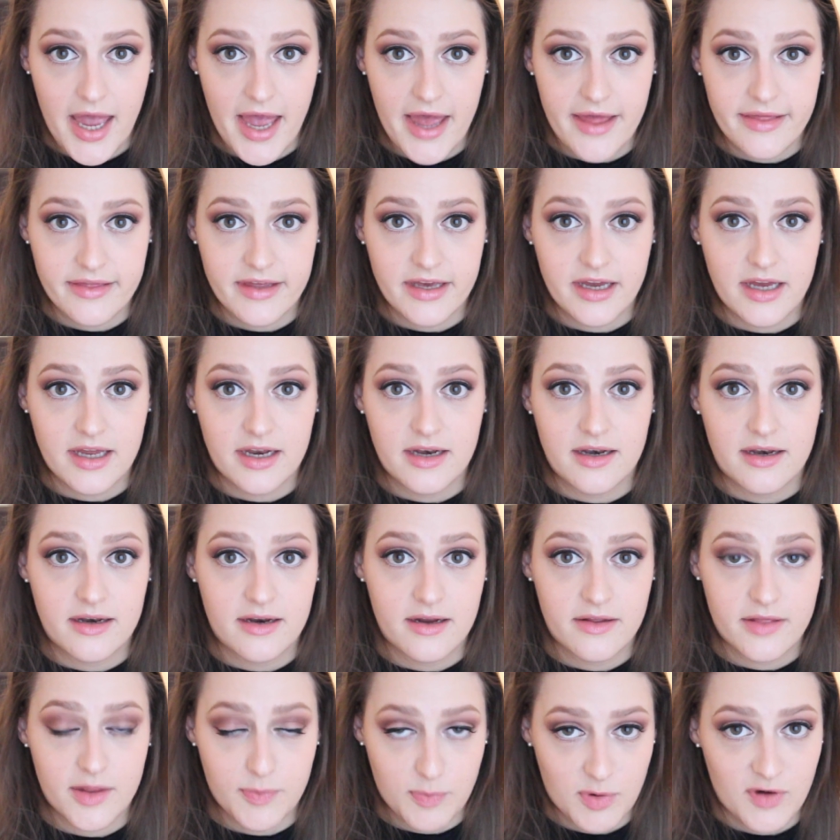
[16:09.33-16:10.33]
and then
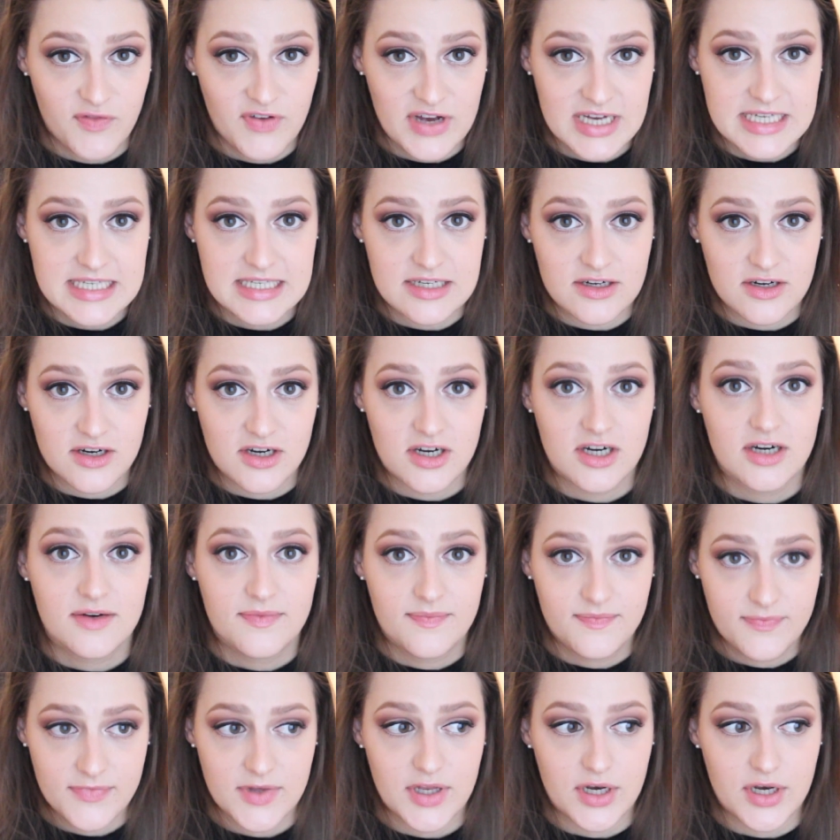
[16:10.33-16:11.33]
the professor,